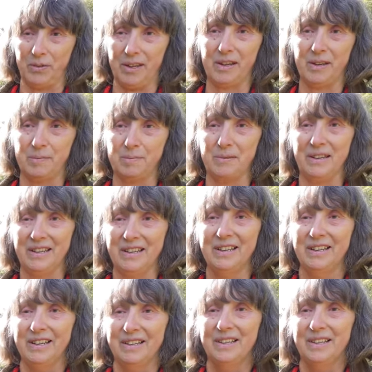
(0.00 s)
They can be
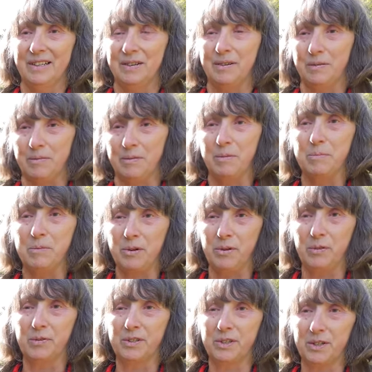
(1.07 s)

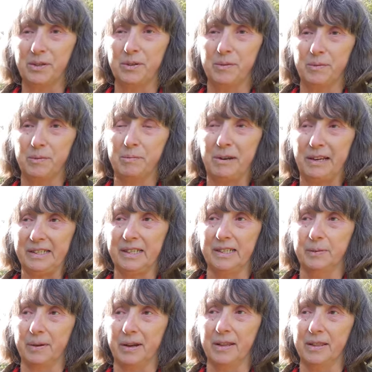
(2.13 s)
removed to
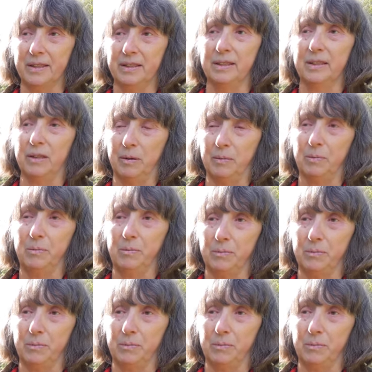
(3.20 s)
places where they'll,